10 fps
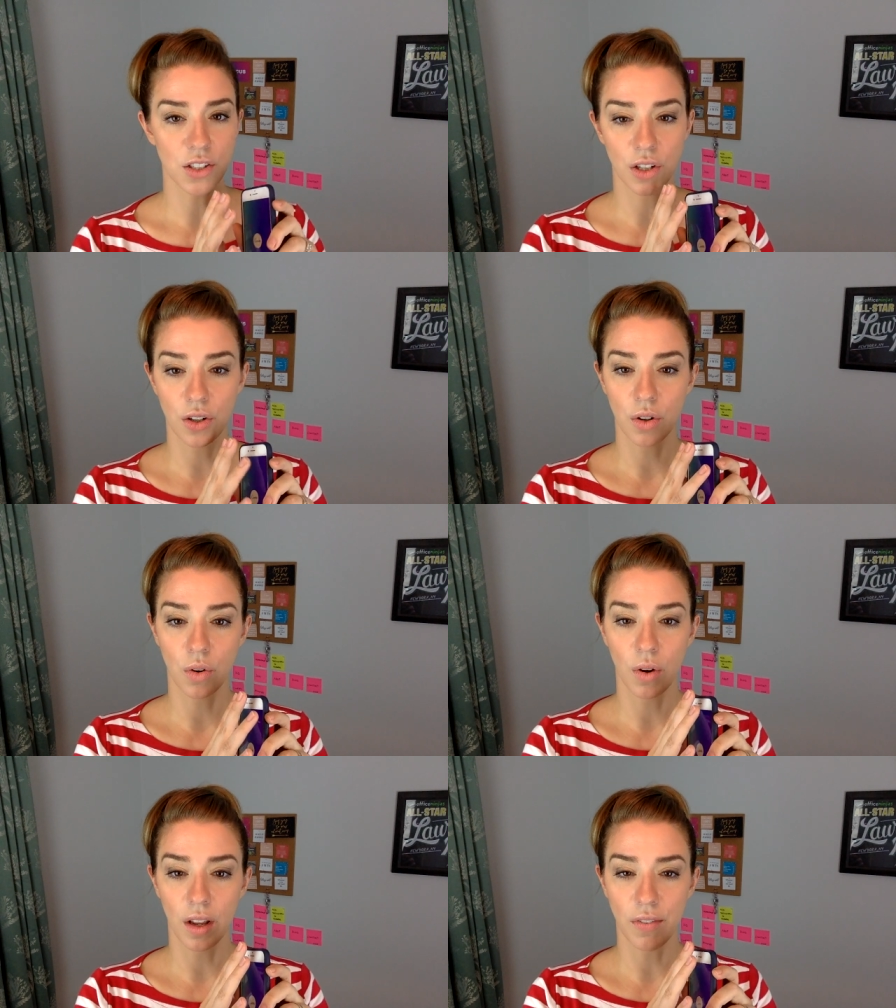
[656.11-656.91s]

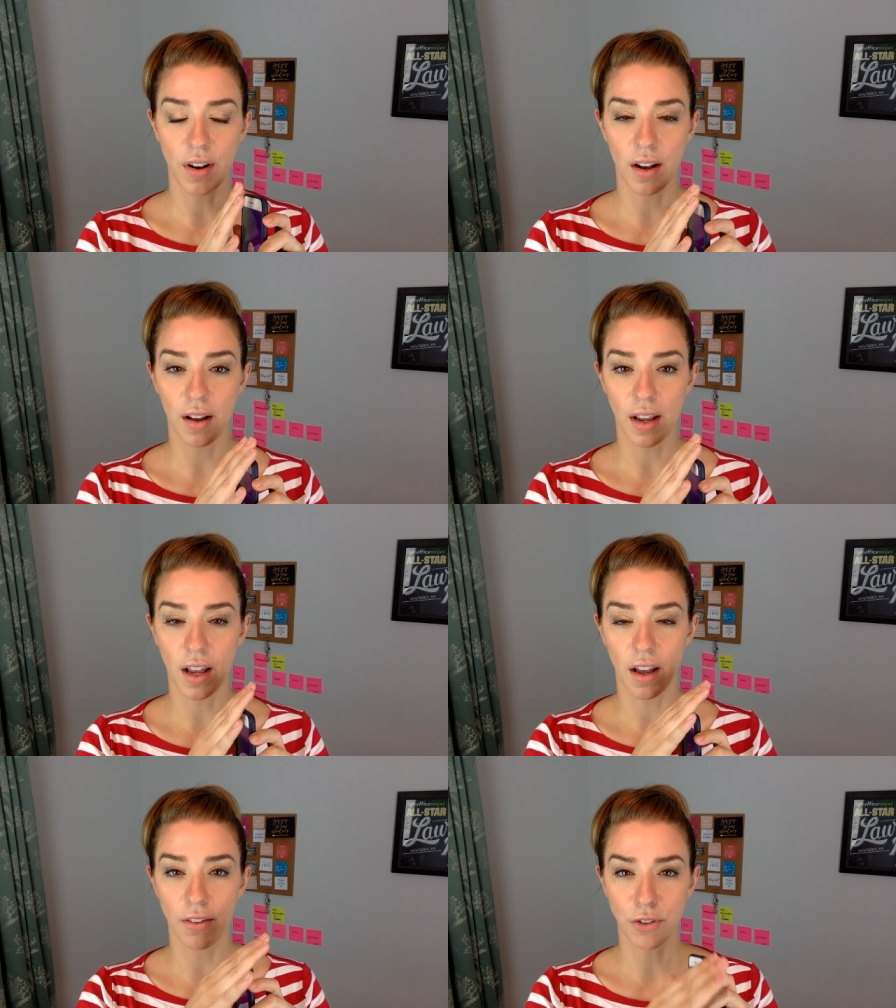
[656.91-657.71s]
So if I
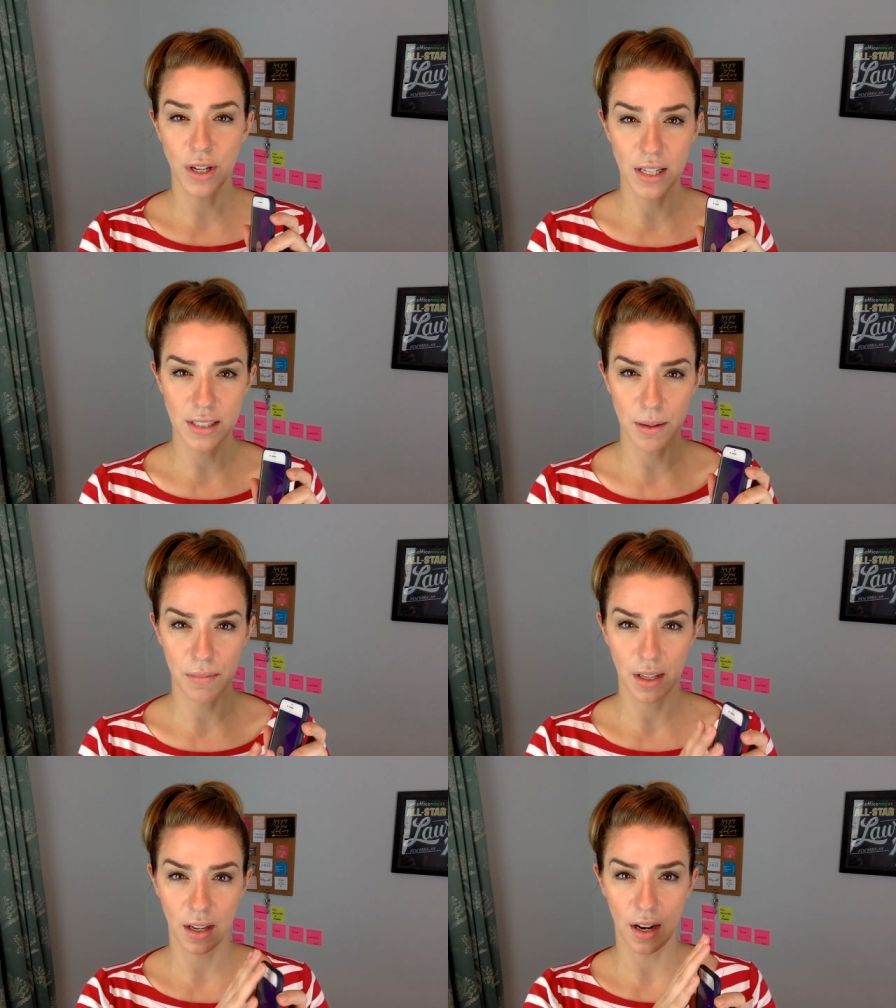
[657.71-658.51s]
have created
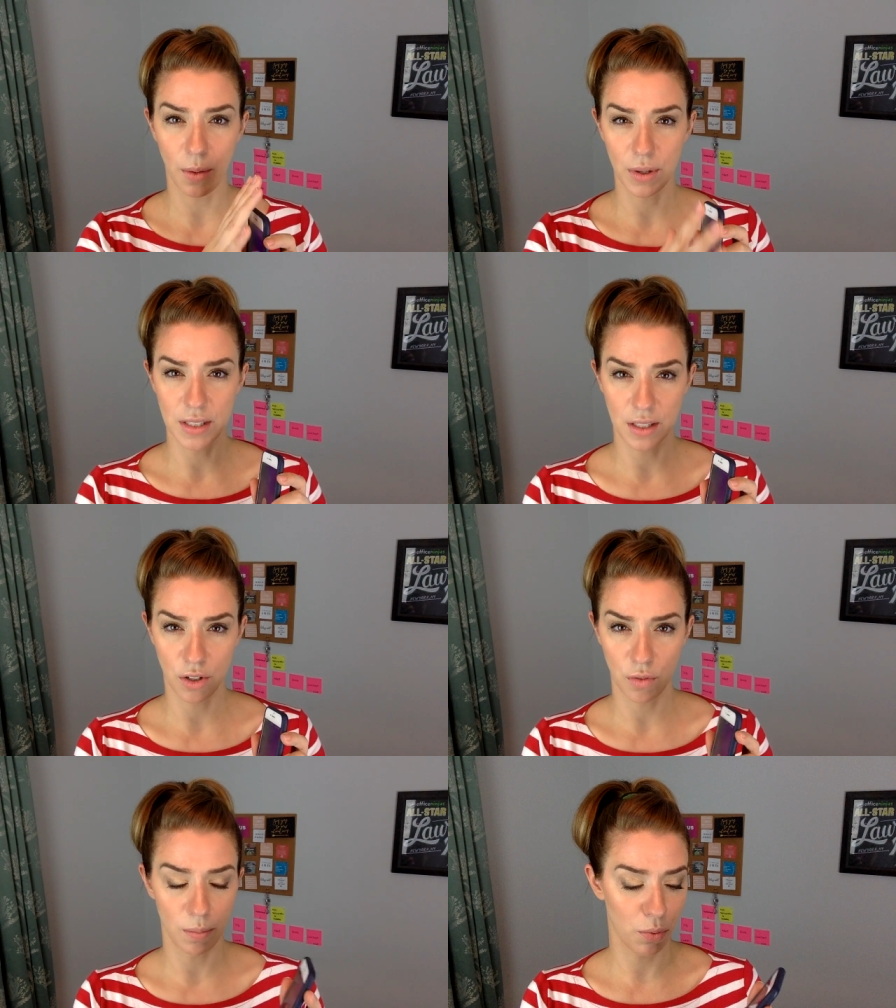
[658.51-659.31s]
something and I want to
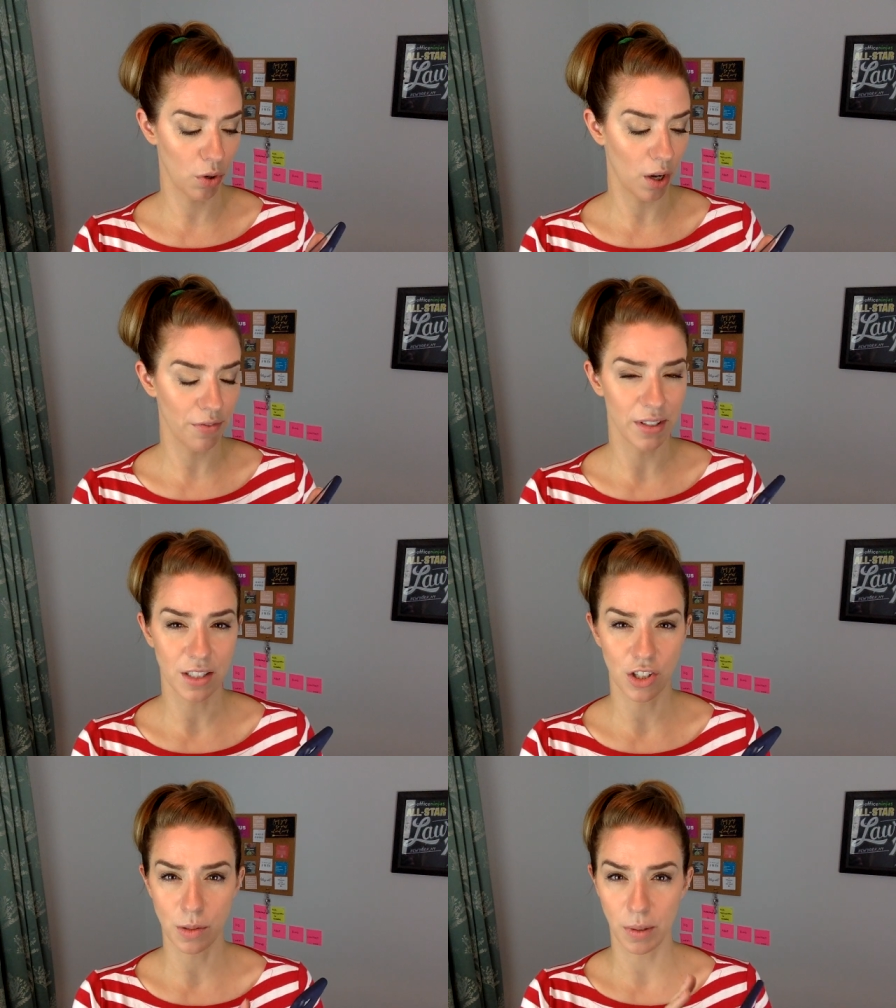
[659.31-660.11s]
send a report off
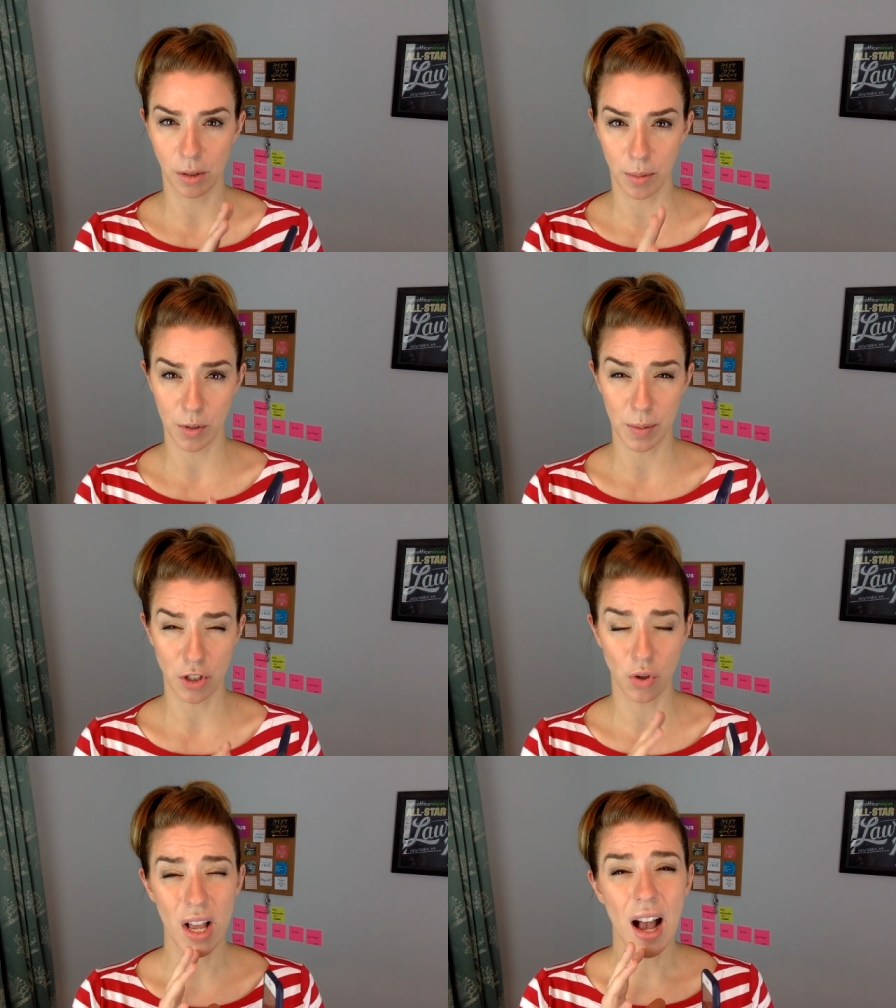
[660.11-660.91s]
that's just a little bit more
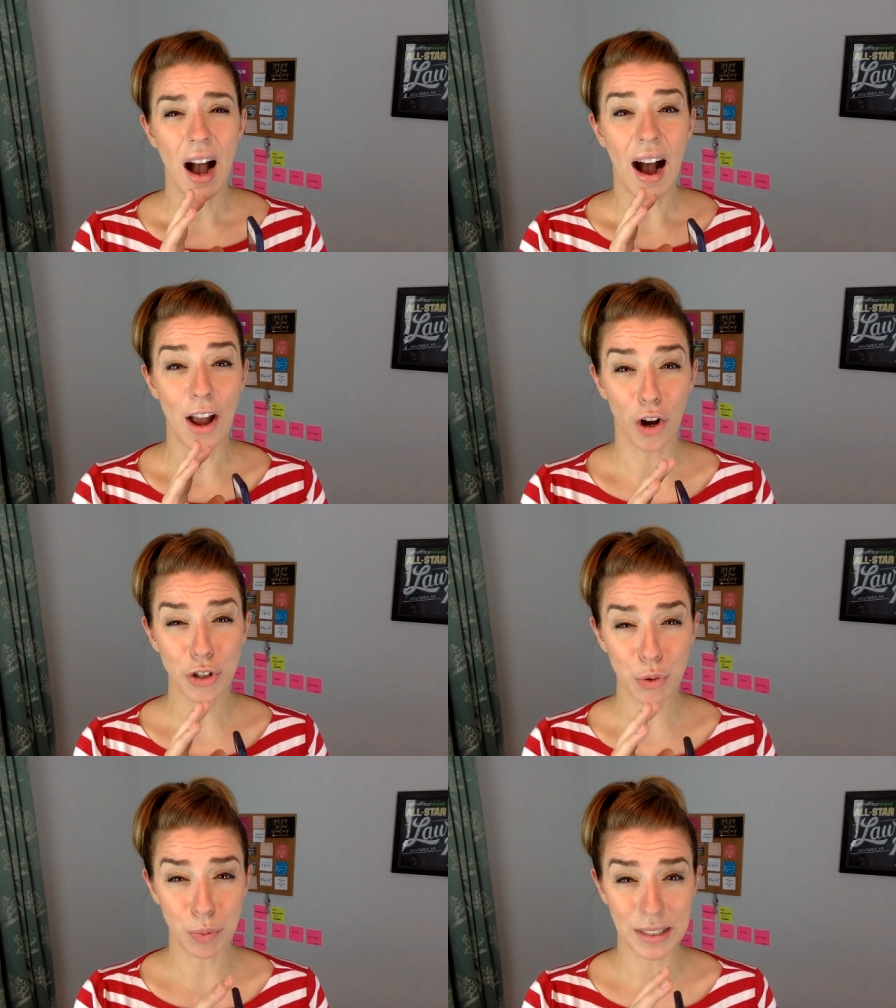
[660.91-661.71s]
special, I
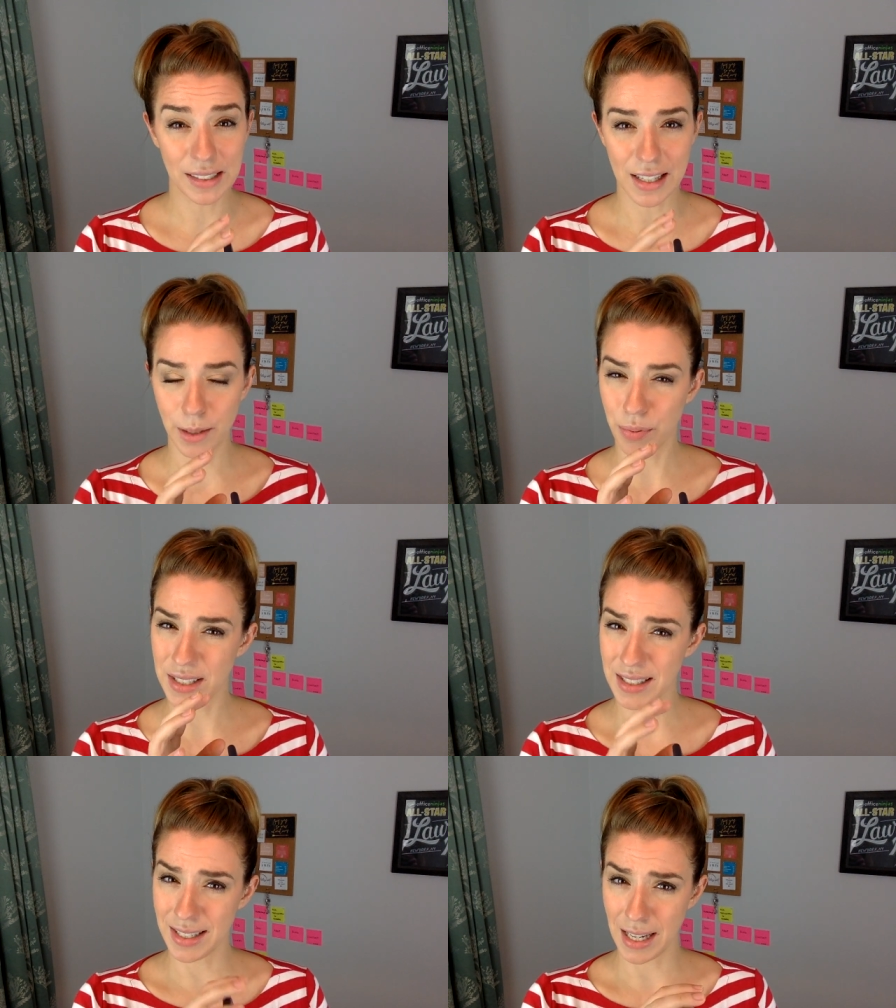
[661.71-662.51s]
also really like the
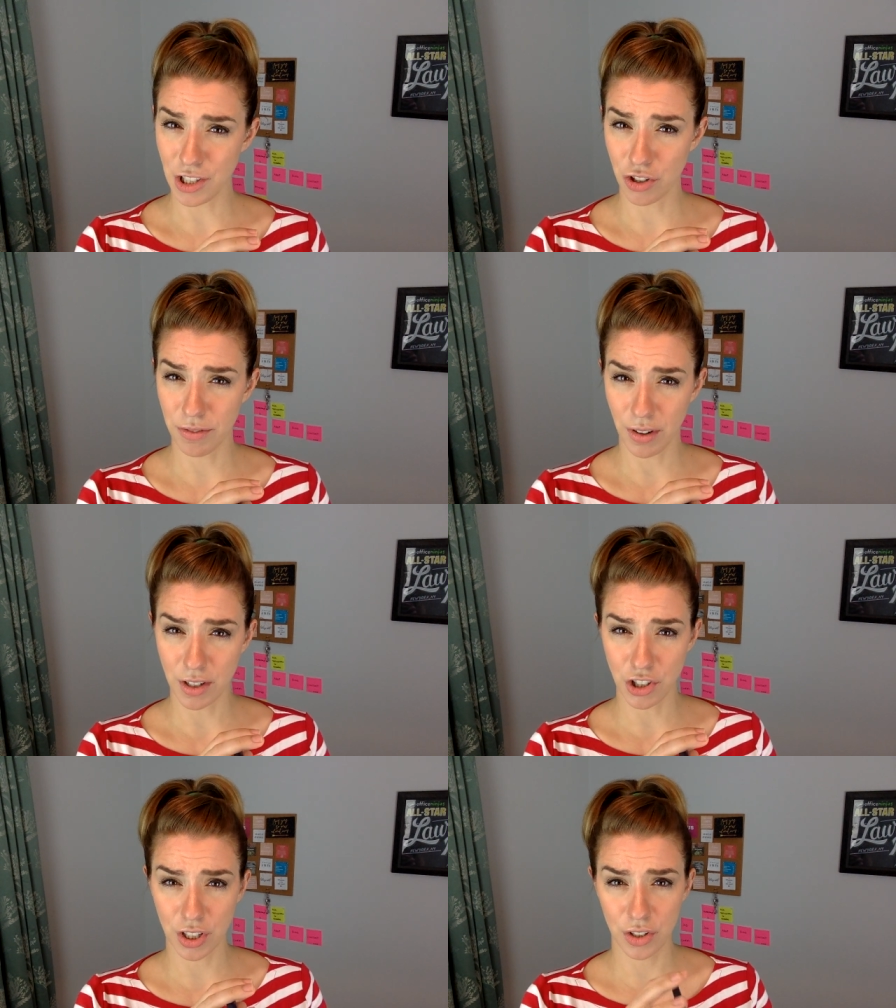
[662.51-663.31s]
presentation
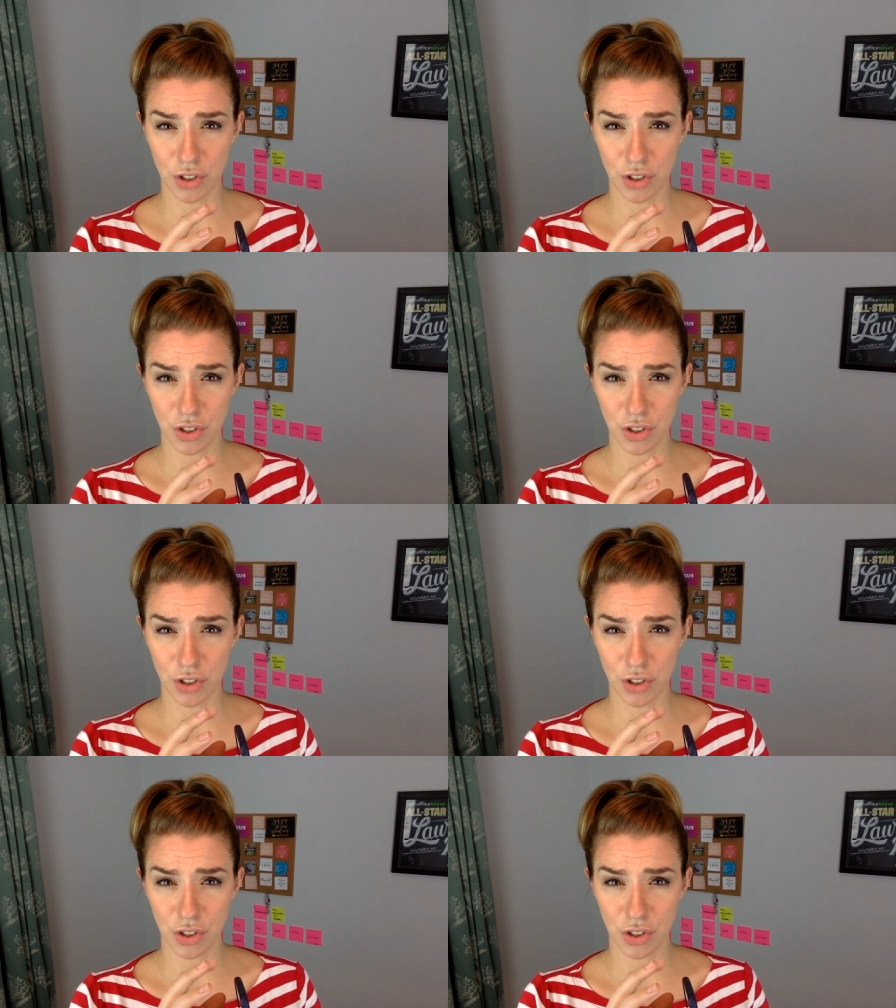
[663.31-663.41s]
function.